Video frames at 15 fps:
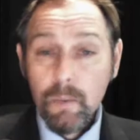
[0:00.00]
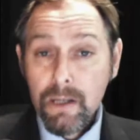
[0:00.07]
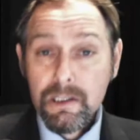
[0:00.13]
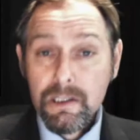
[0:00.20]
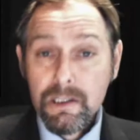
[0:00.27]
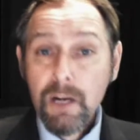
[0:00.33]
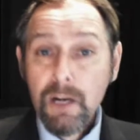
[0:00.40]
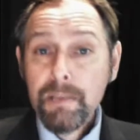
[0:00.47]
We
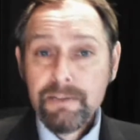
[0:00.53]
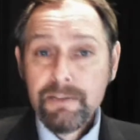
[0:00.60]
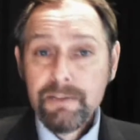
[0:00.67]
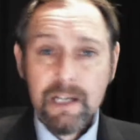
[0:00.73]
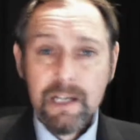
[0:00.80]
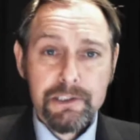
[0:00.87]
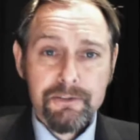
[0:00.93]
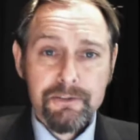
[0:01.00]
got a copy of
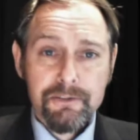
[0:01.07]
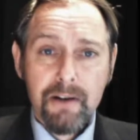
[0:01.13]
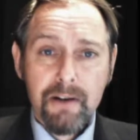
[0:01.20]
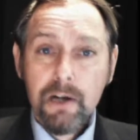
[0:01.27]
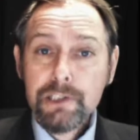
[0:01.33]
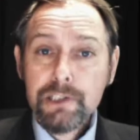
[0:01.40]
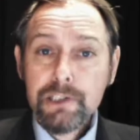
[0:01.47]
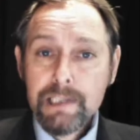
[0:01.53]
Nigel
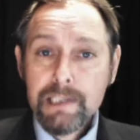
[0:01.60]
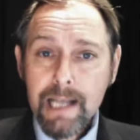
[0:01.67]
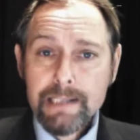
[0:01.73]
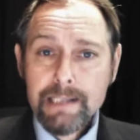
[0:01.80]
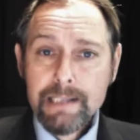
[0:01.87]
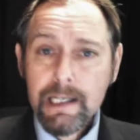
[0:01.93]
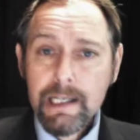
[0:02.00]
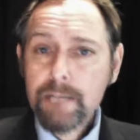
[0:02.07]
Farage's
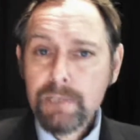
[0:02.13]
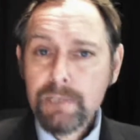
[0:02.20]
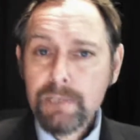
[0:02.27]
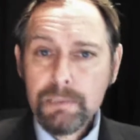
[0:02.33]
letter in